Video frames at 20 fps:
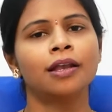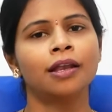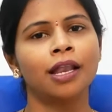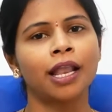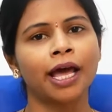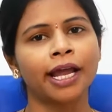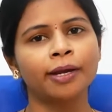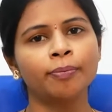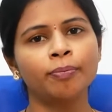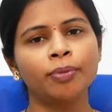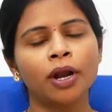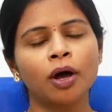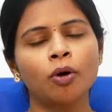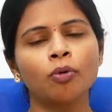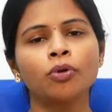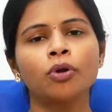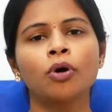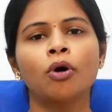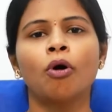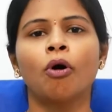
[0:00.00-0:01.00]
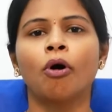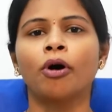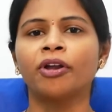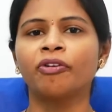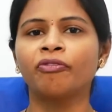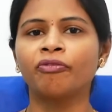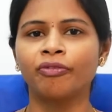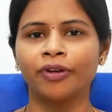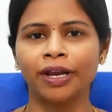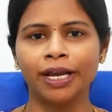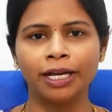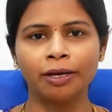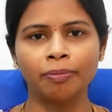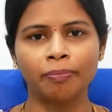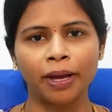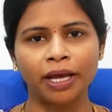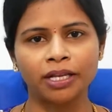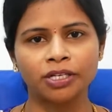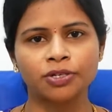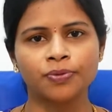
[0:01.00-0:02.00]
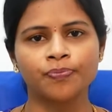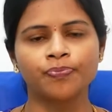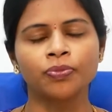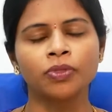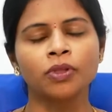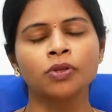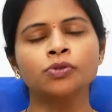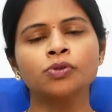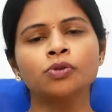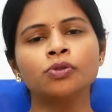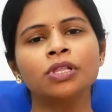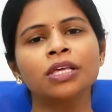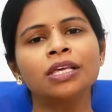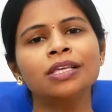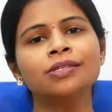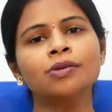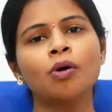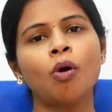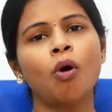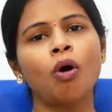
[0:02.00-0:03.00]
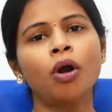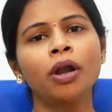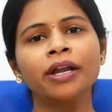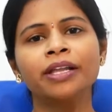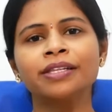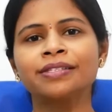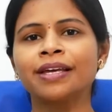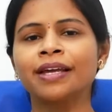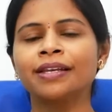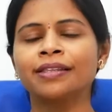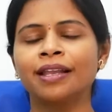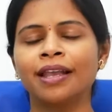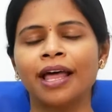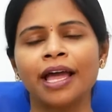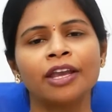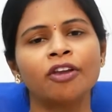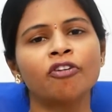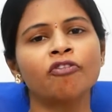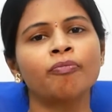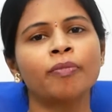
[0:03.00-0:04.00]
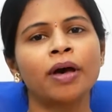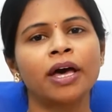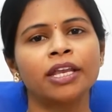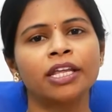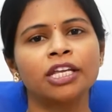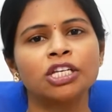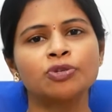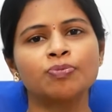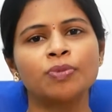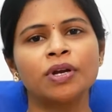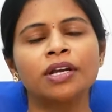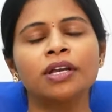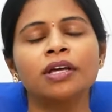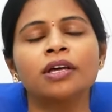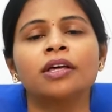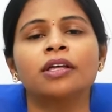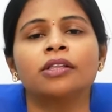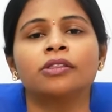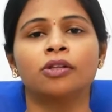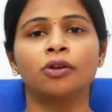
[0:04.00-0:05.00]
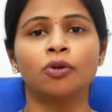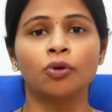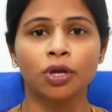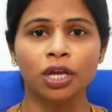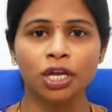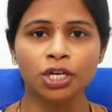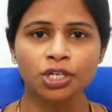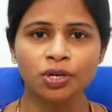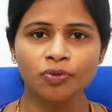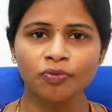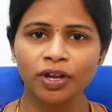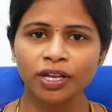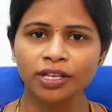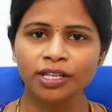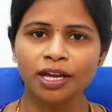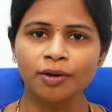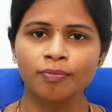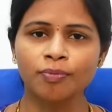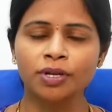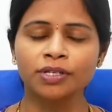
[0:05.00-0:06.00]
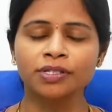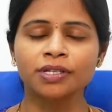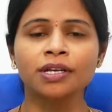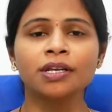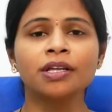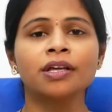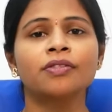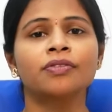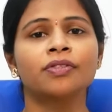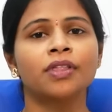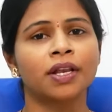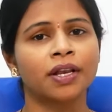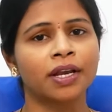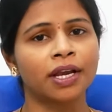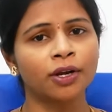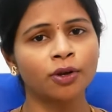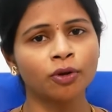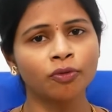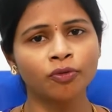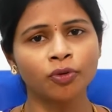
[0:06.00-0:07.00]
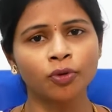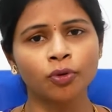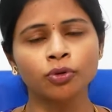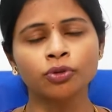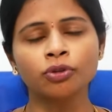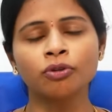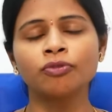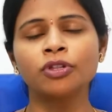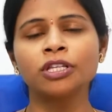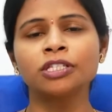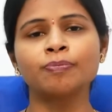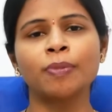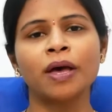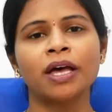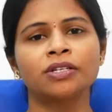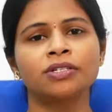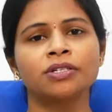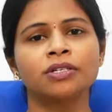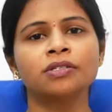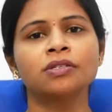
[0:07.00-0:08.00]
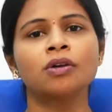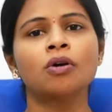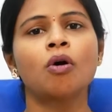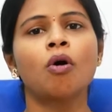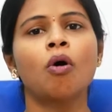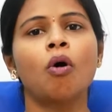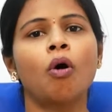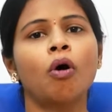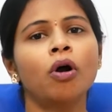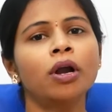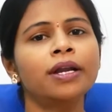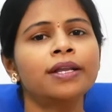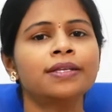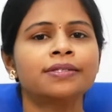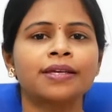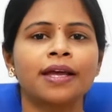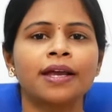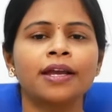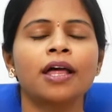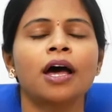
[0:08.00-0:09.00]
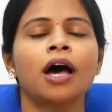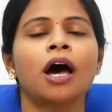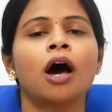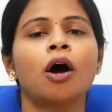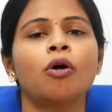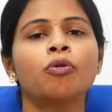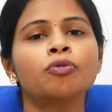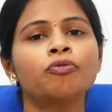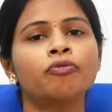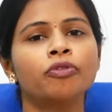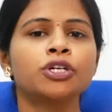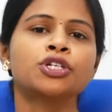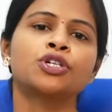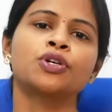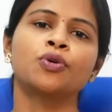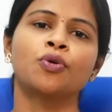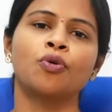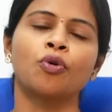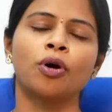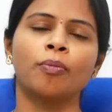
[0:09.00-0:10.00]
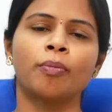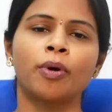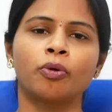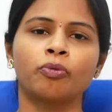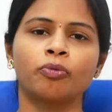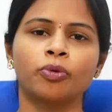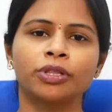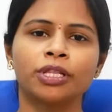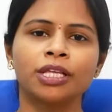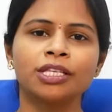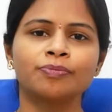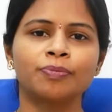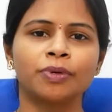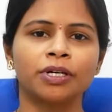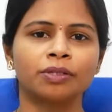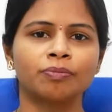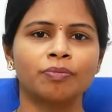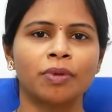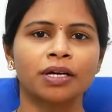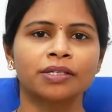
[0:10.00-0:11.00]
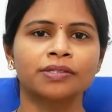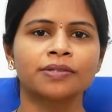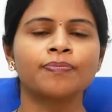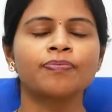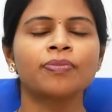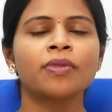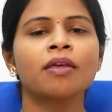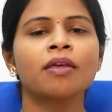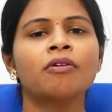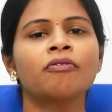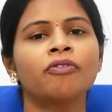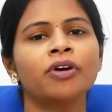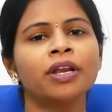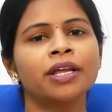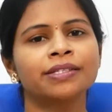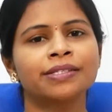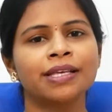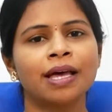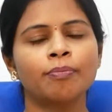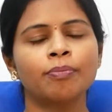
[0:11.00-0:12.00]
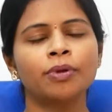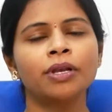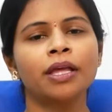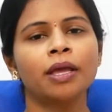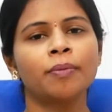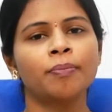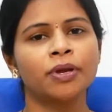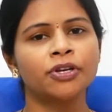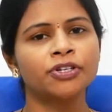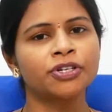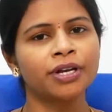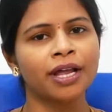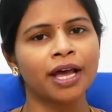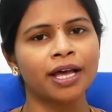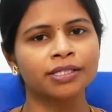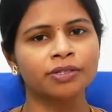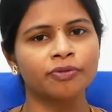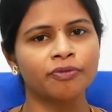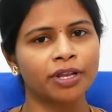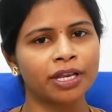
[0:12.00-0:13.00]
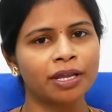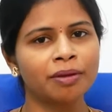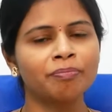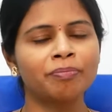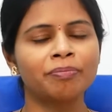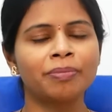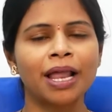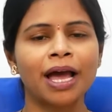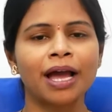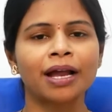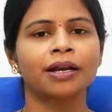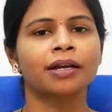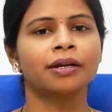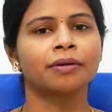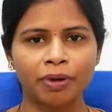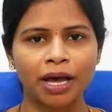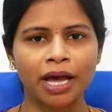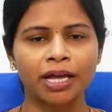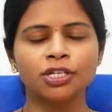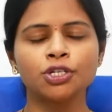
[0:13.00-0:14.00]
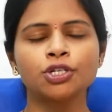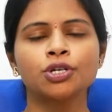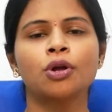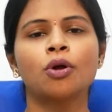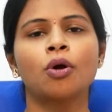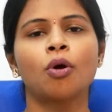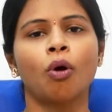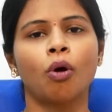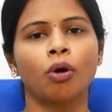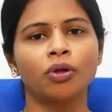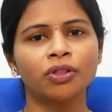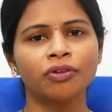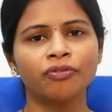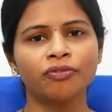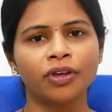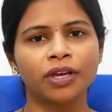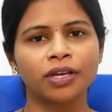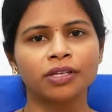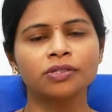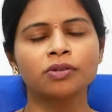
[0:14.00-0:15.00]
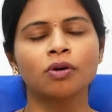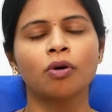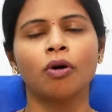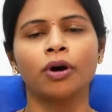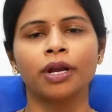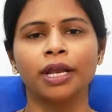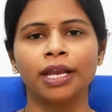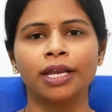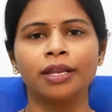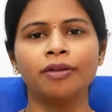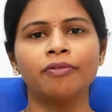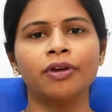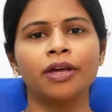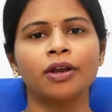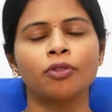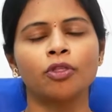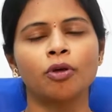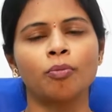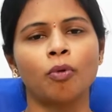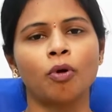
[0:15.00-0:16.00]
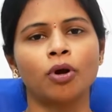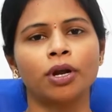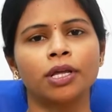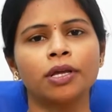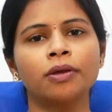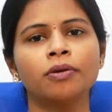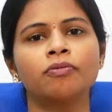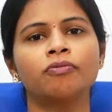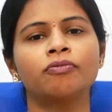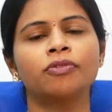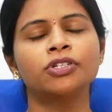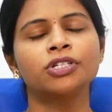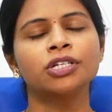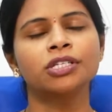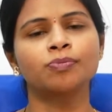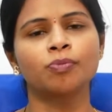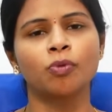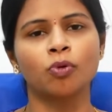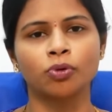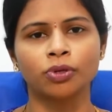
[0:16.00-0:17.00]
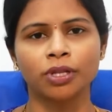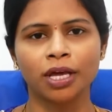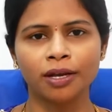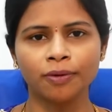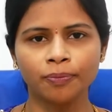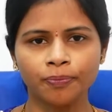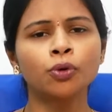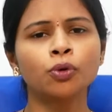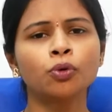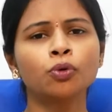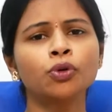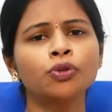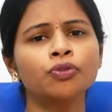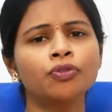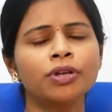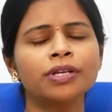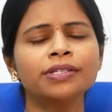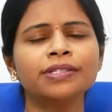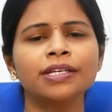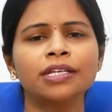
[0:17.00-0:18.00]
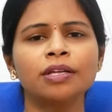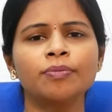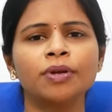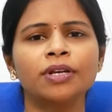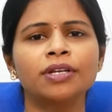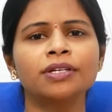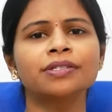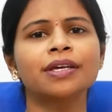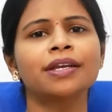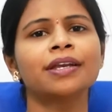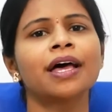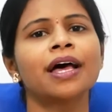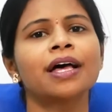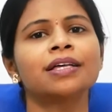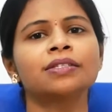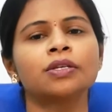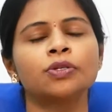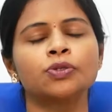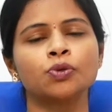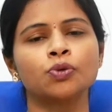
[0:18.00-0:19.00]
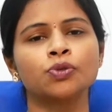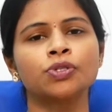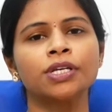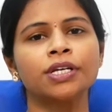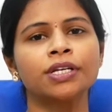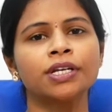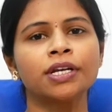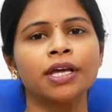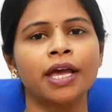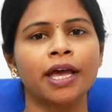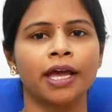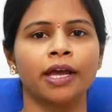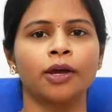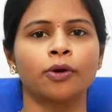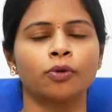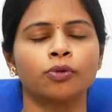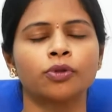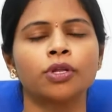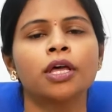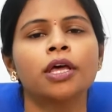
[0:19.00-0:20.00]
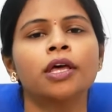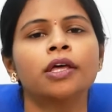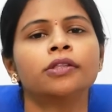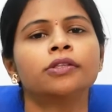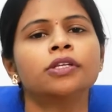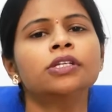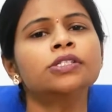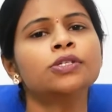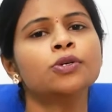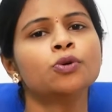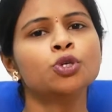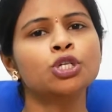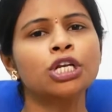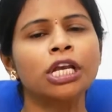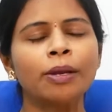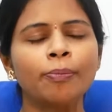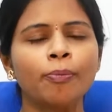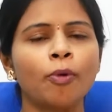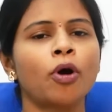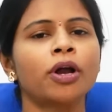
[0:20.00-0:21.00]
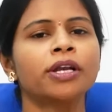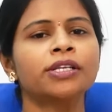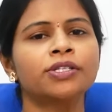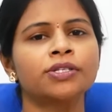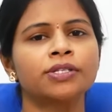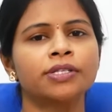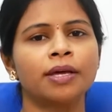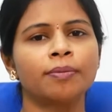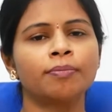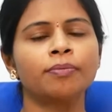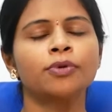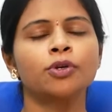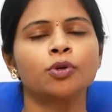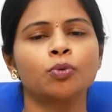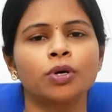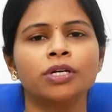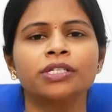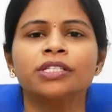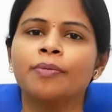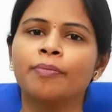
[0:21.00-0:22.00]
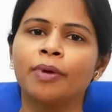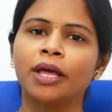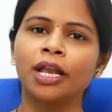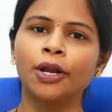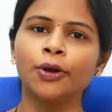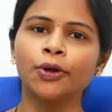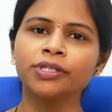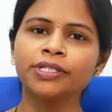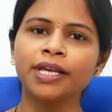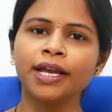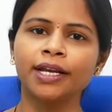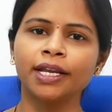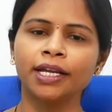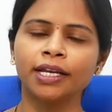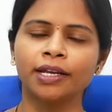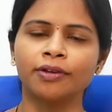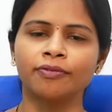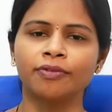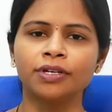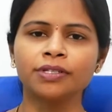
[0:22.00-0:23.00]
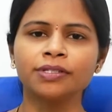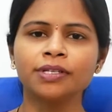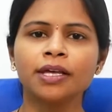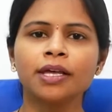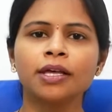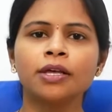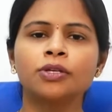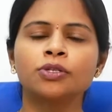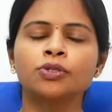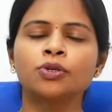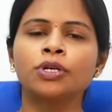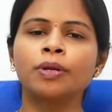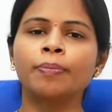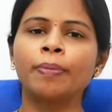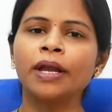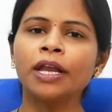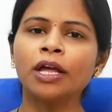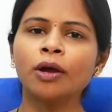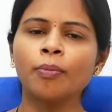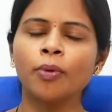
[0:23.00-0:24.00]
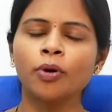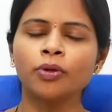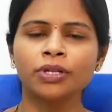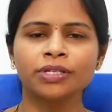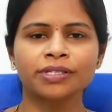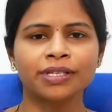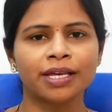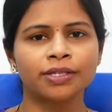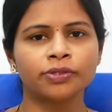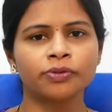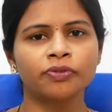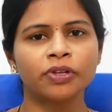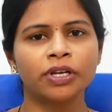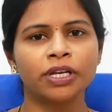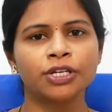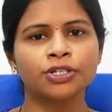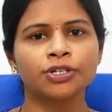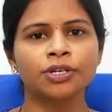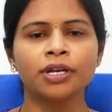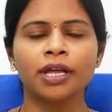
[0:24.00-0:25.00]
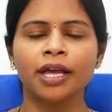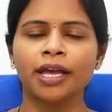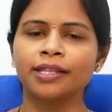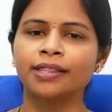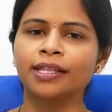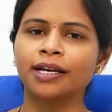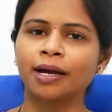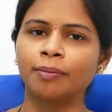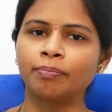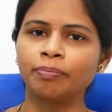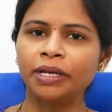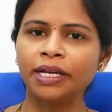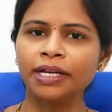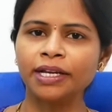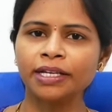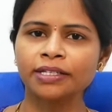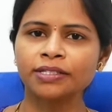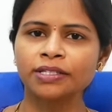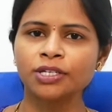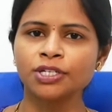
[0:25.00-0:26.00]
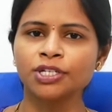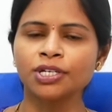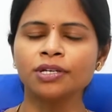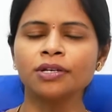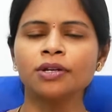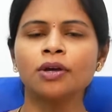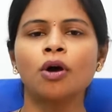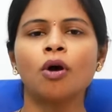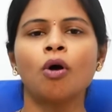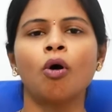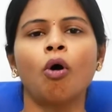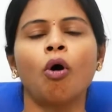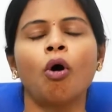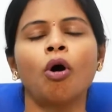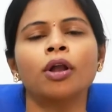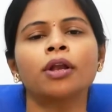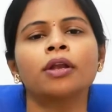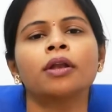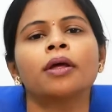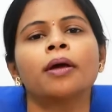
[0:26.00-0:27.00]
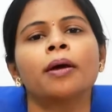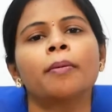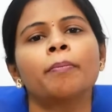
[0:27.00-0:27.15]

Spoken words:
light brown, or a faint patch? So these all decide the line of management, the location where they are present, the rate of growth of these patches, all decide how we should go about with these birthmarks. For example, a patient has a very black patch on the face or anywhere on the body which is more than 2 to 3 centimeters and has associated hair growth. This usually points them towards a melanocytic nevus. So depending upon the size of the lesion, either complete excision or